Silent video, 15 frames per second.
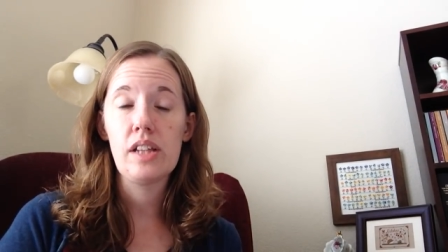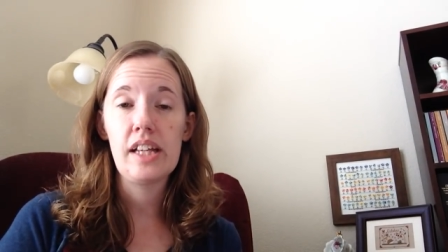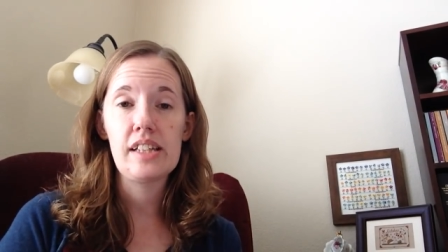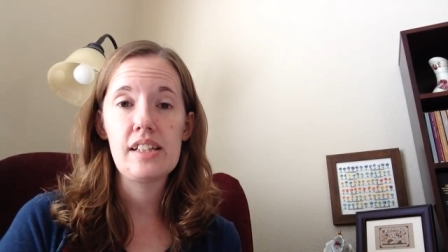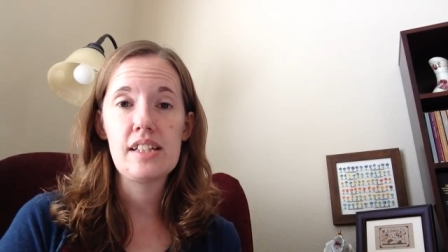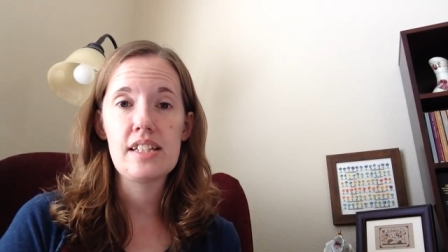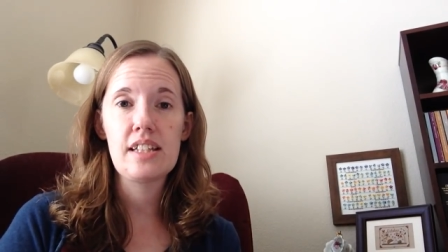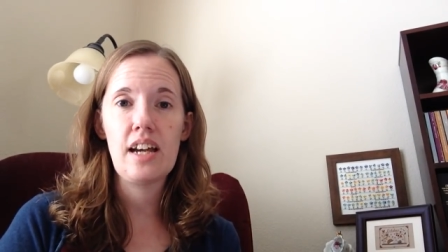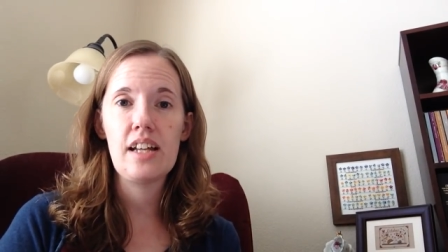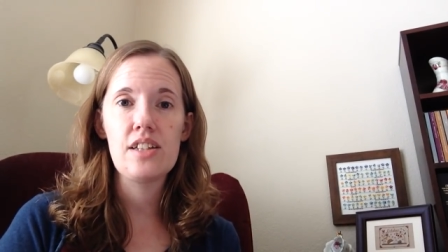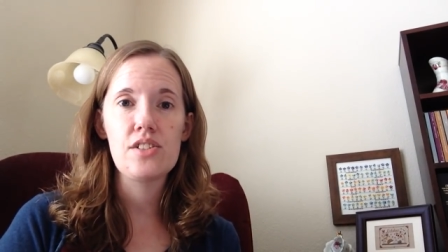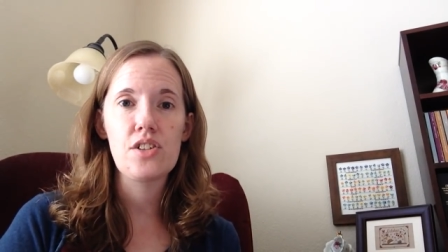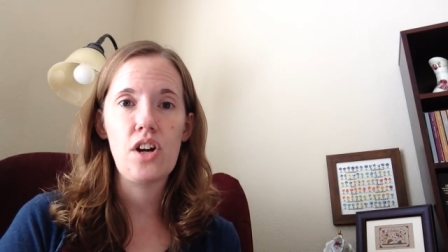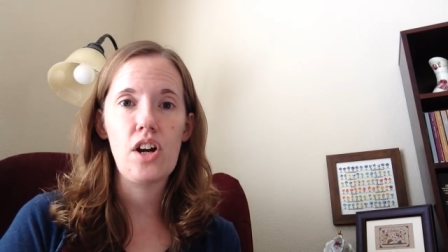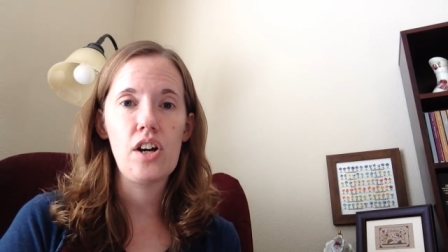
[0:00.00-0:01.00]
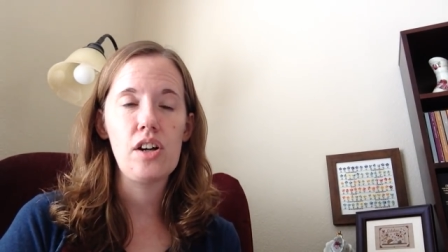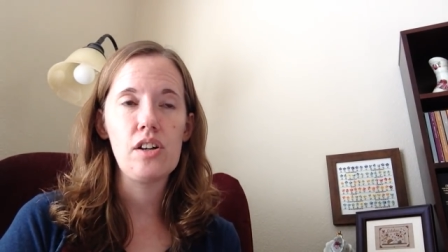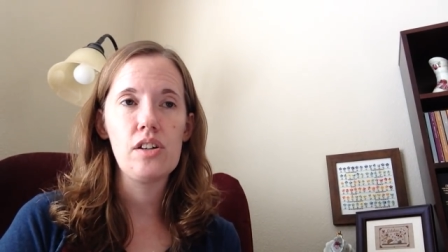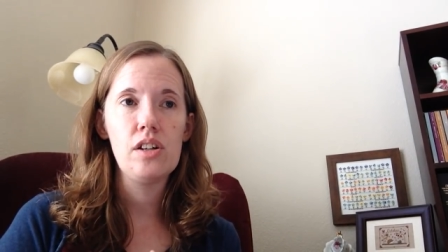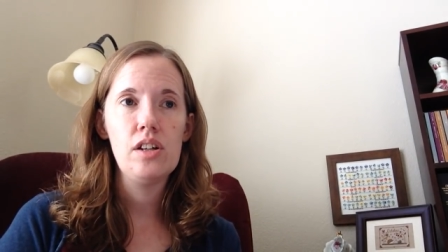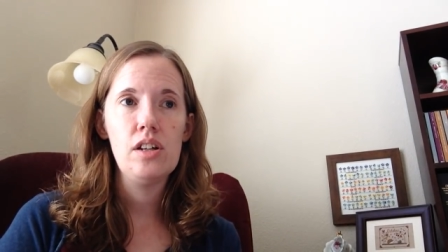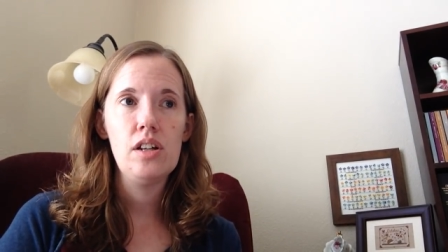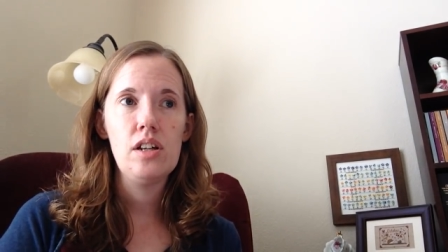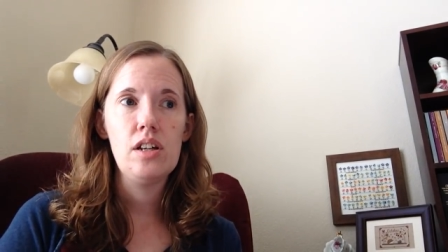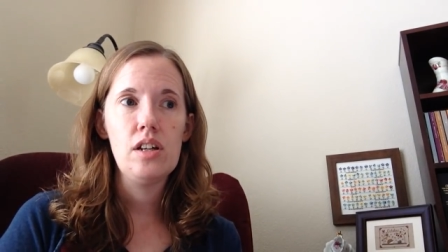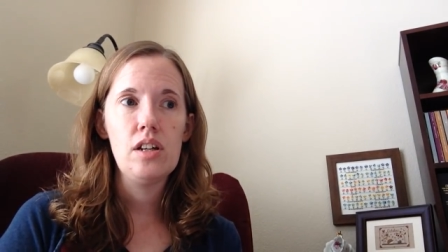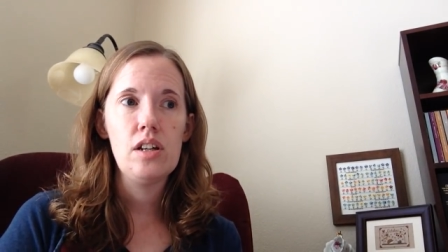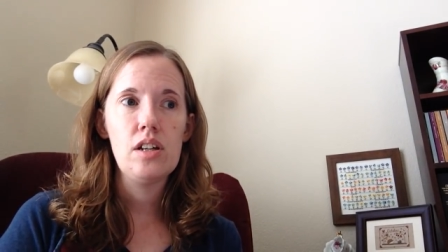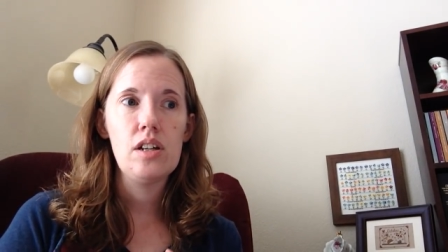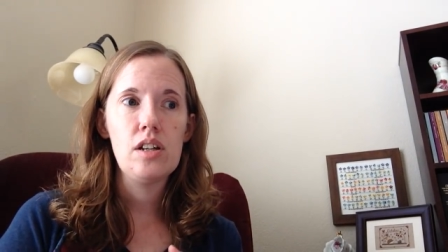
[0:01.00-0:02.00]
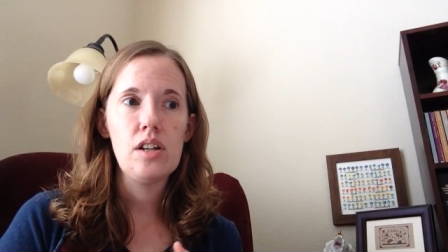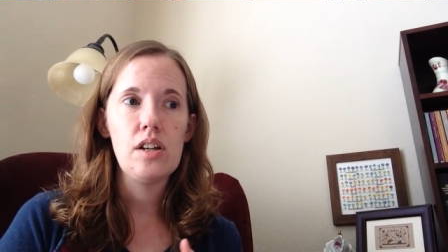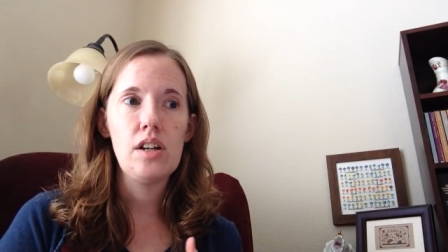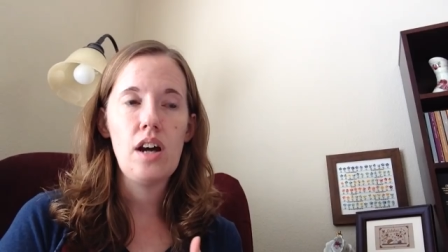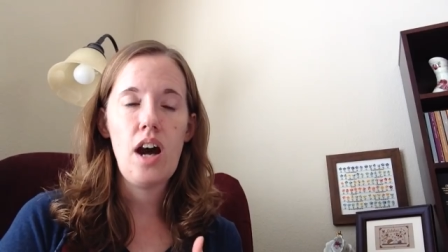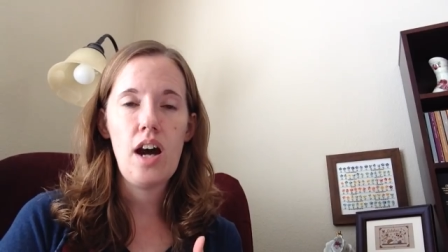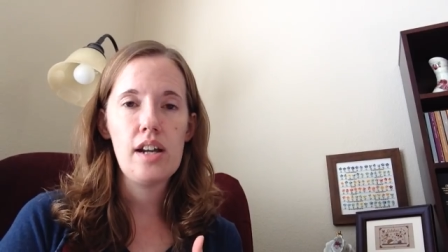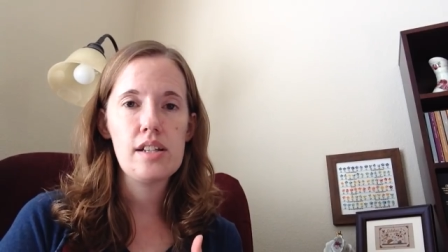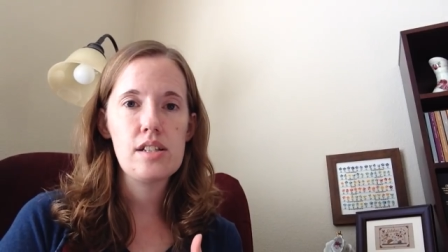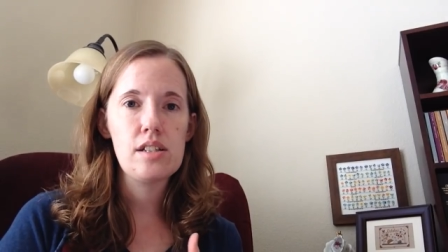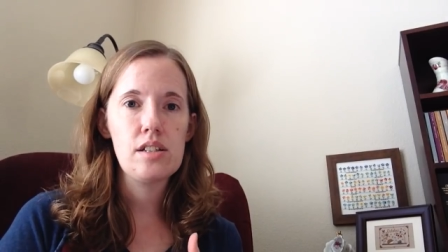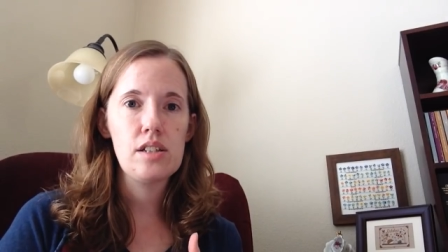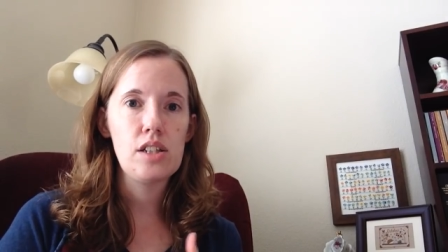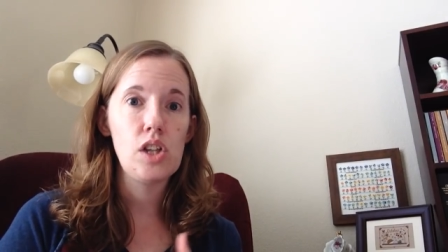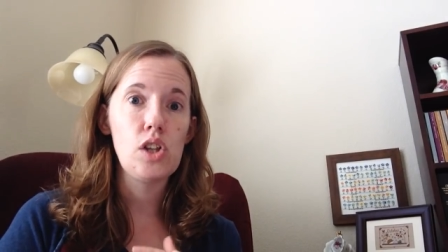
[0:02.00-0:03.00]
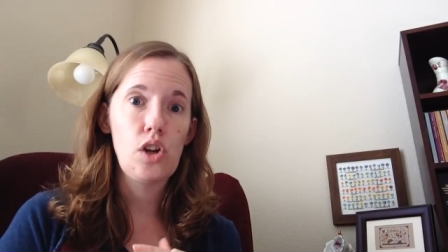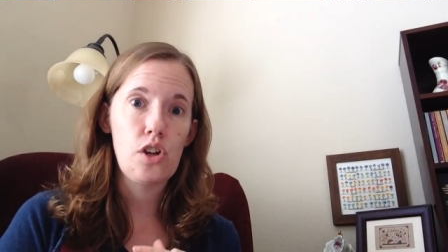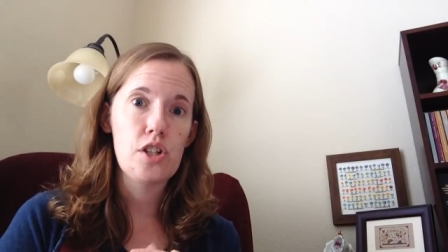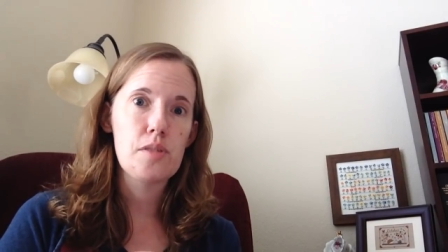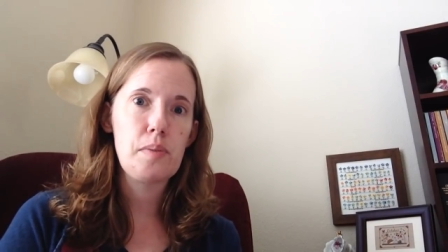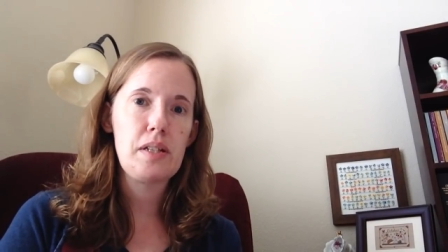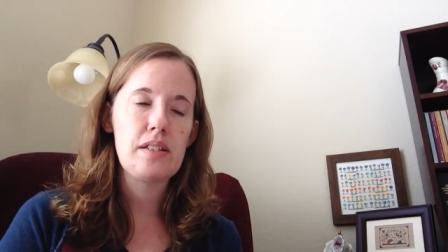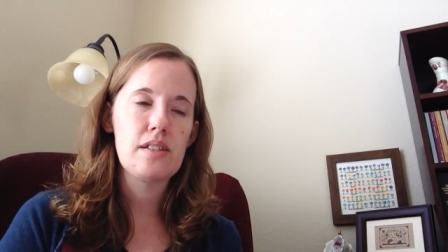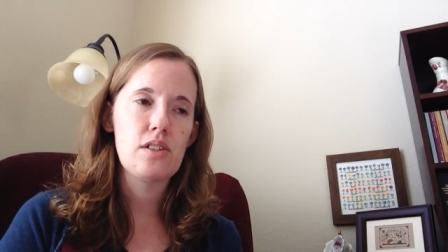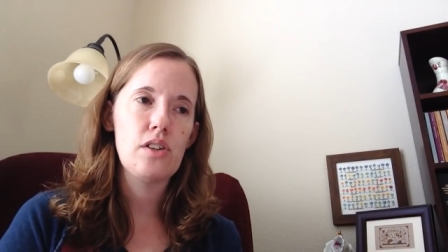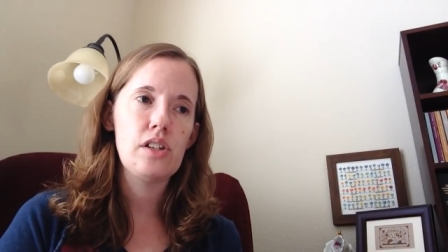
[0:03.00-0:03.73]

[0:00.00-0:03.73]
Like the designs are not the large pieces.